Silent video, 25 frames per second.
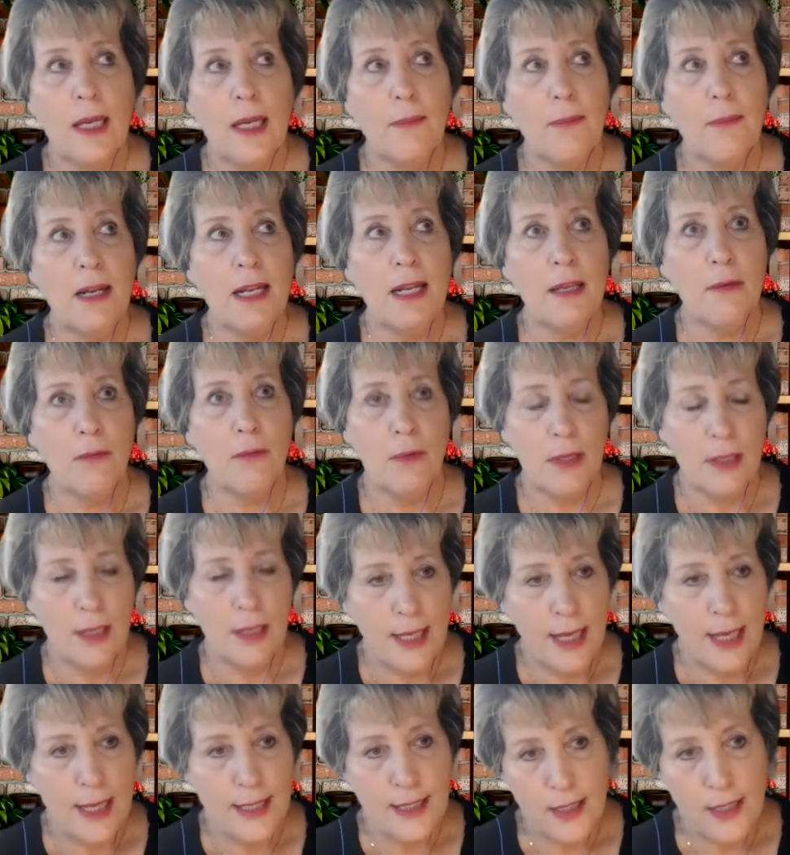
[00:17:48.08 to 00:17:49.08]
but he
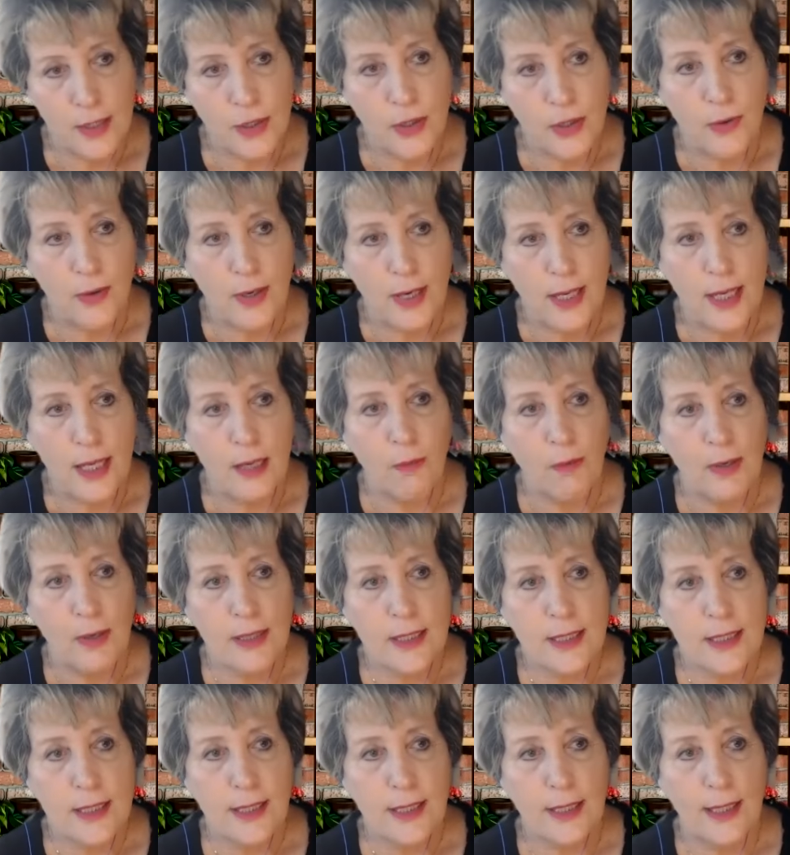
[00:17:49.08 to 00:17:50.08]
really has a story he
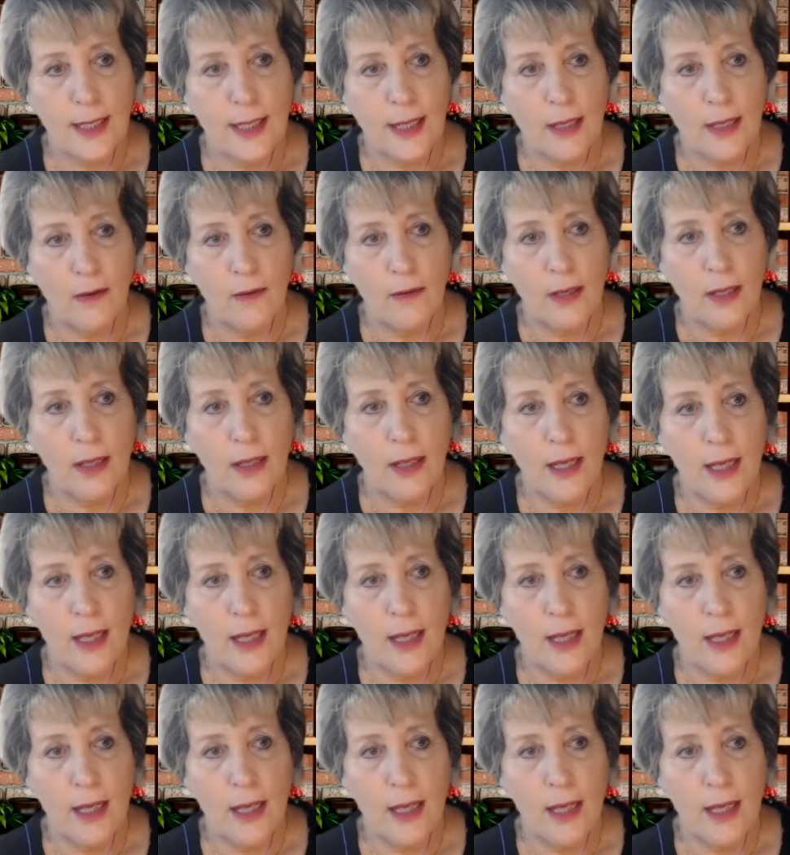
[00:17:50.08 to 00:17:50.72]
wants to get out,